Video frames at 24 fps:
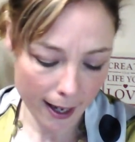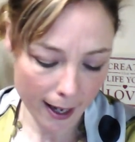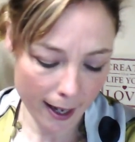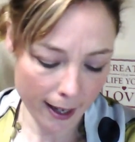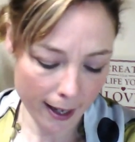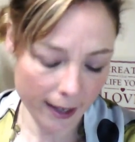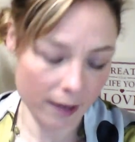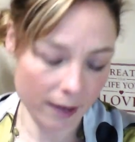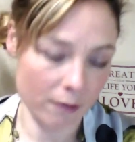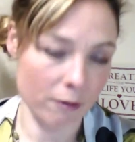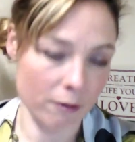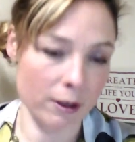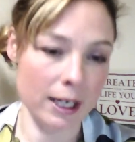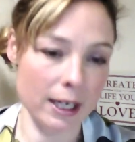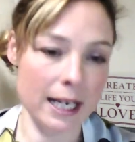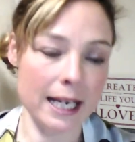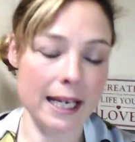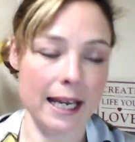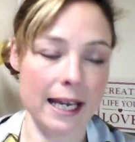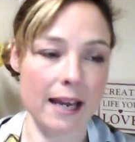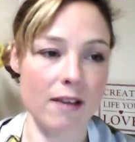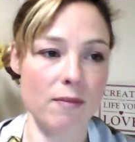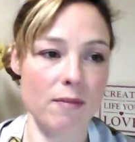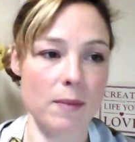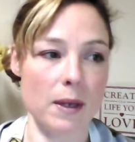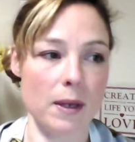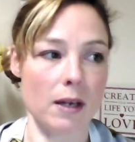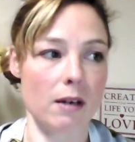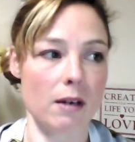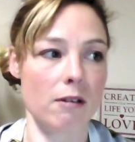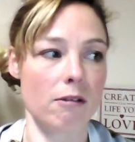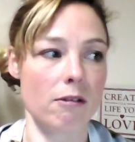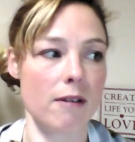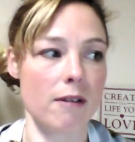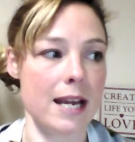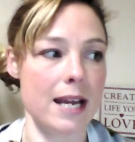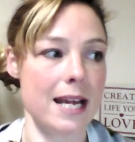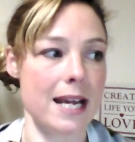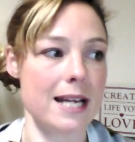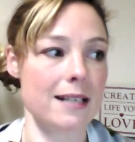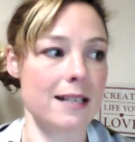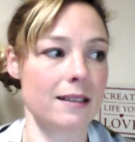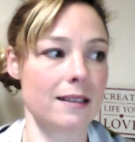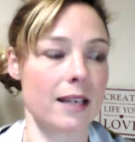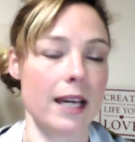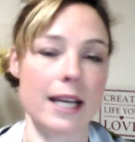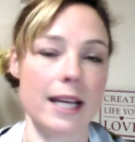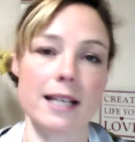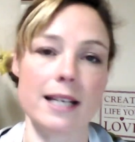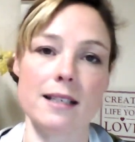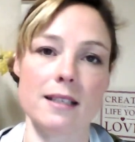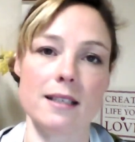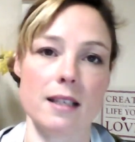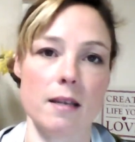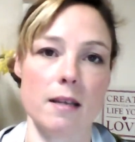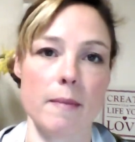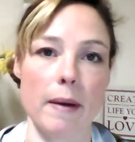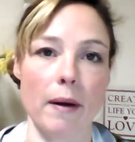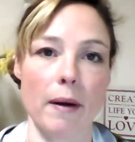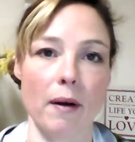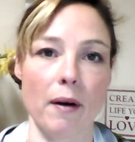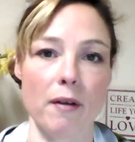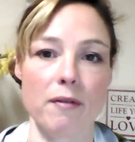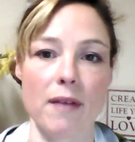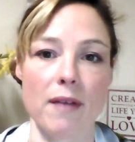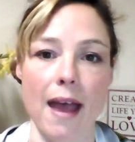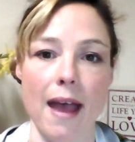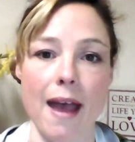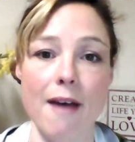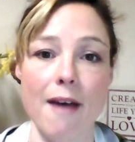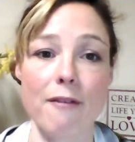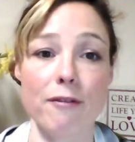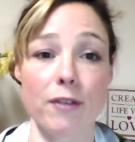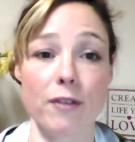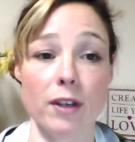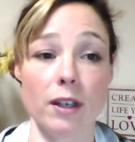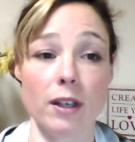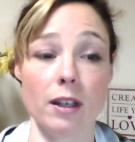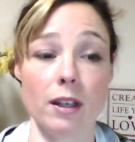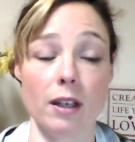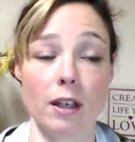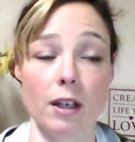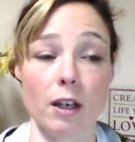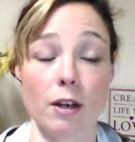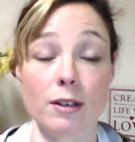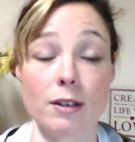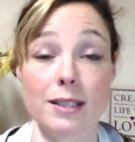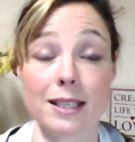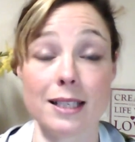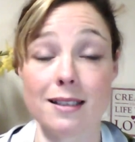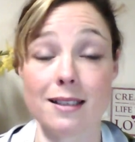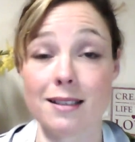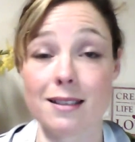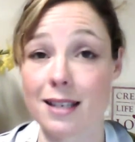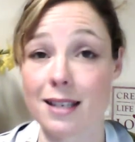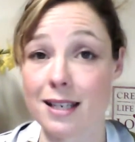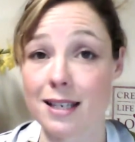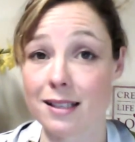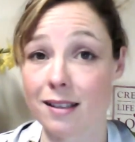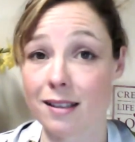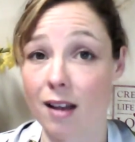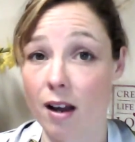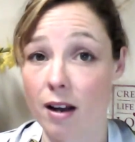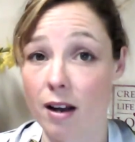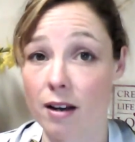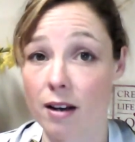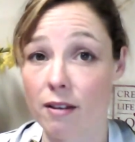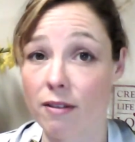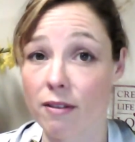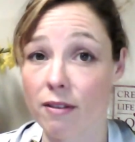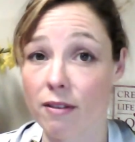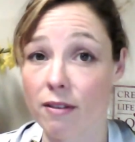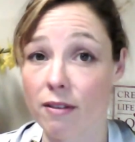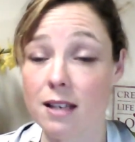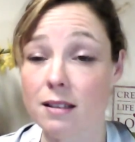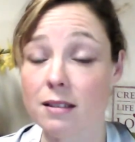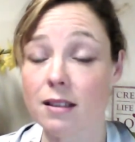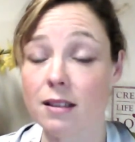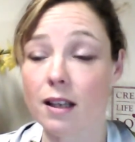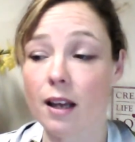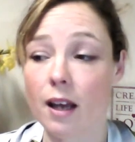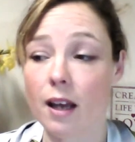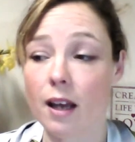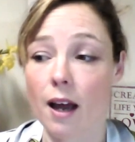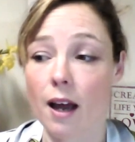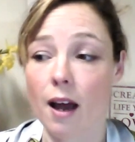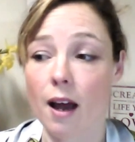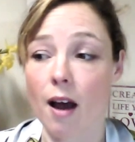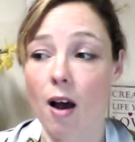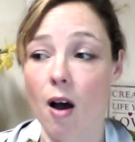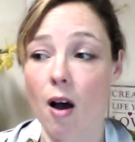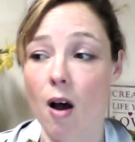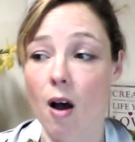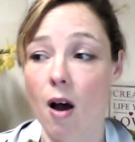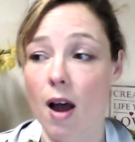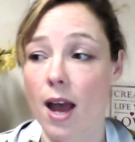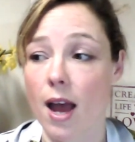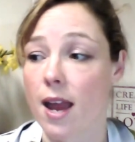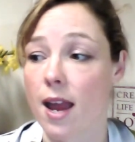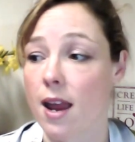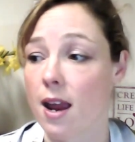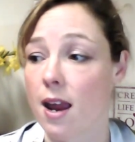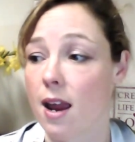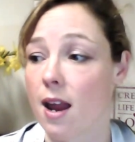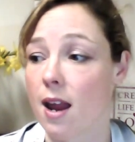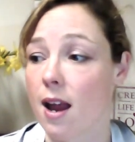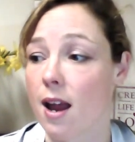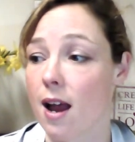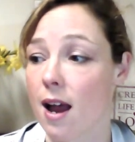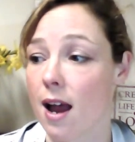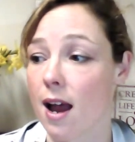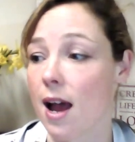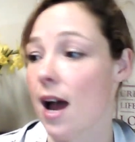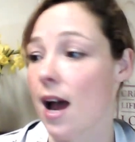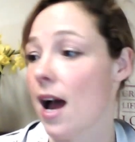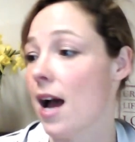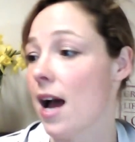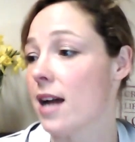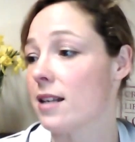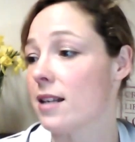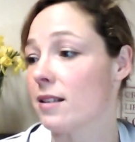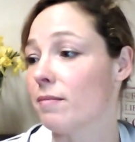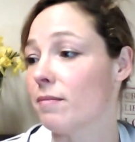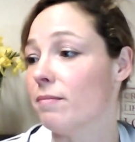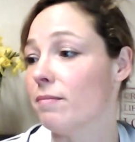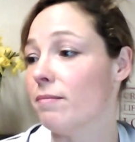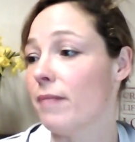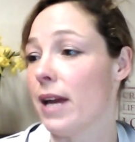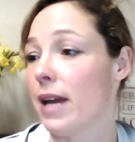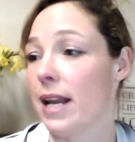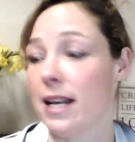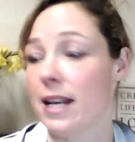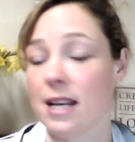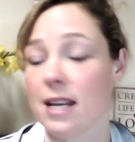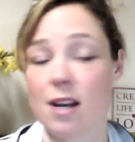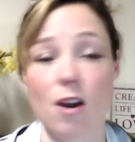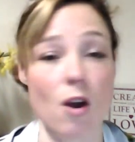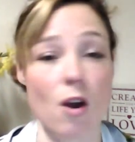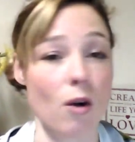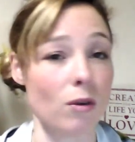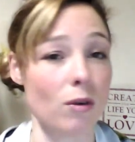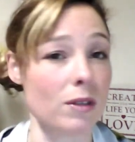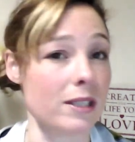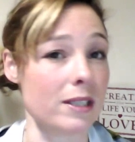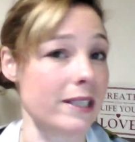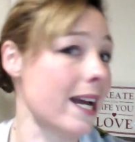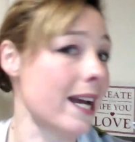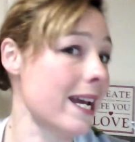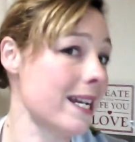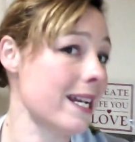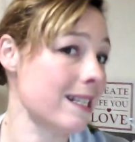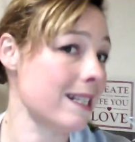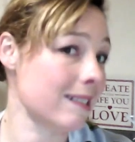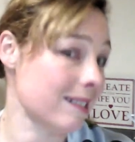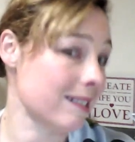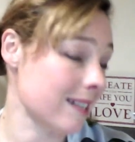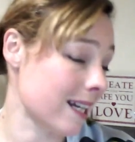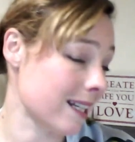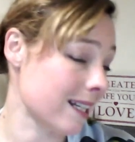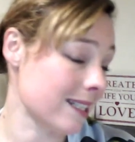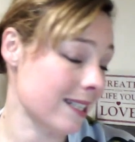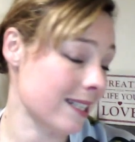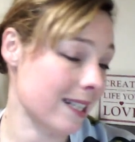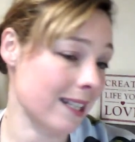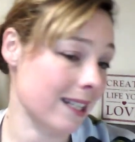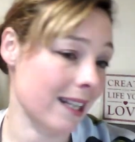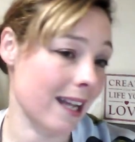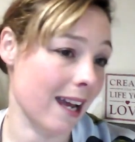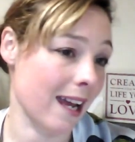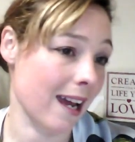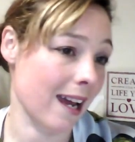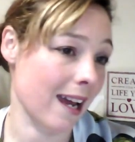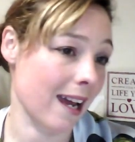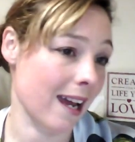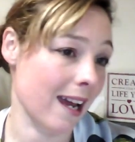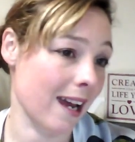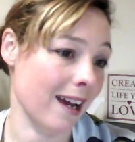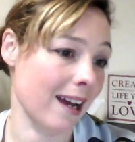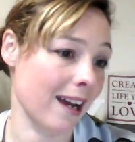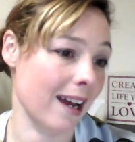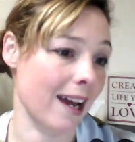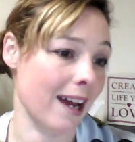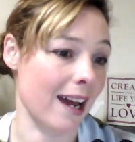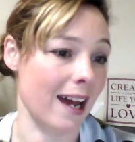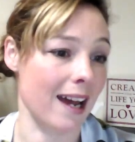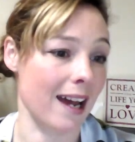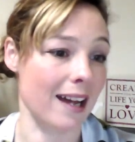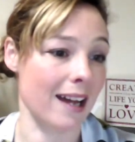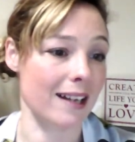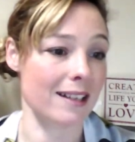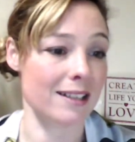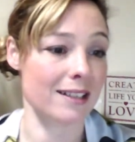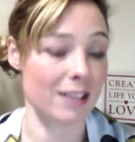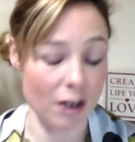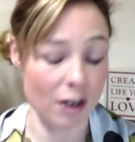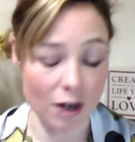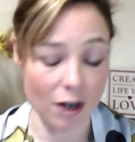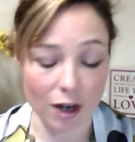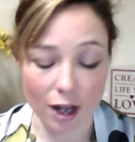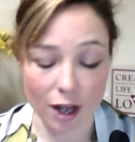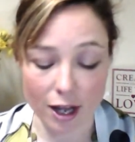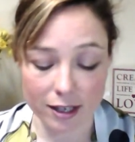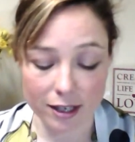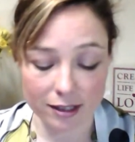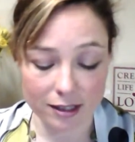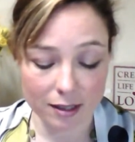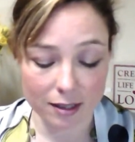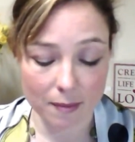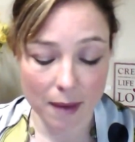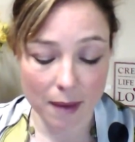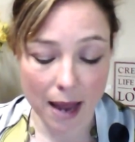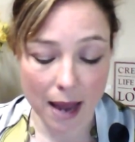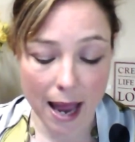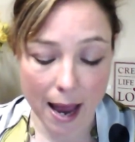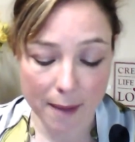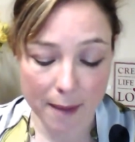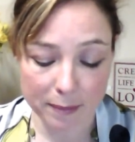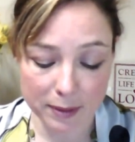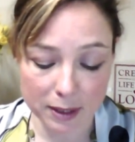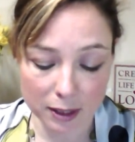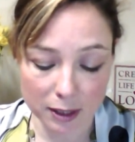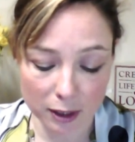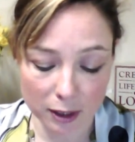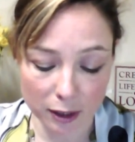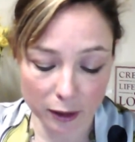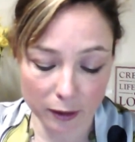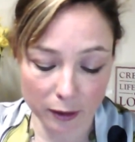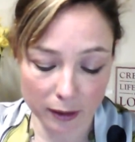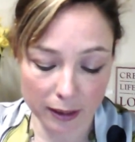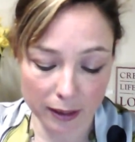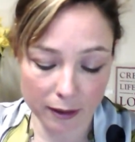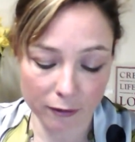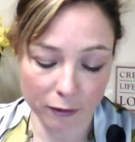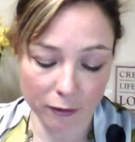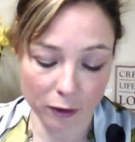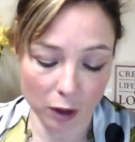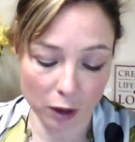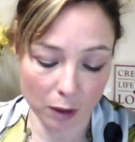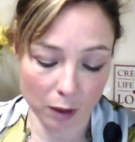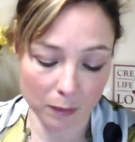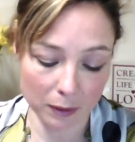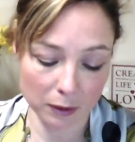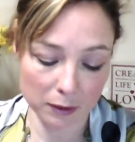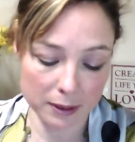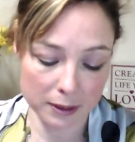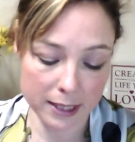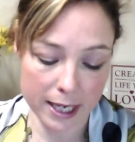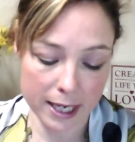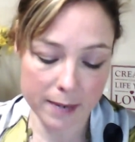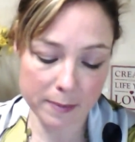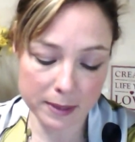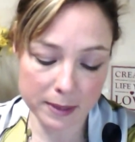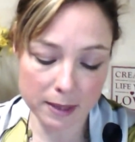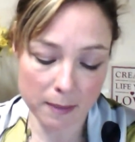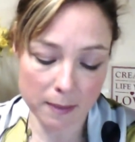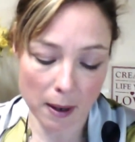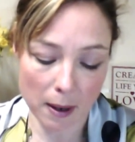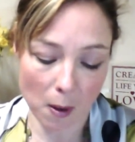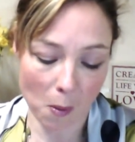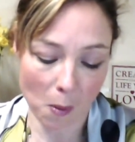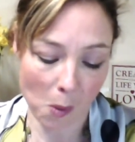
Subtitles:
And it really gave me a great insight into the amount of effort that goes into these kind of things. I had many long days standing there and learned some absolutely phenomenal tips about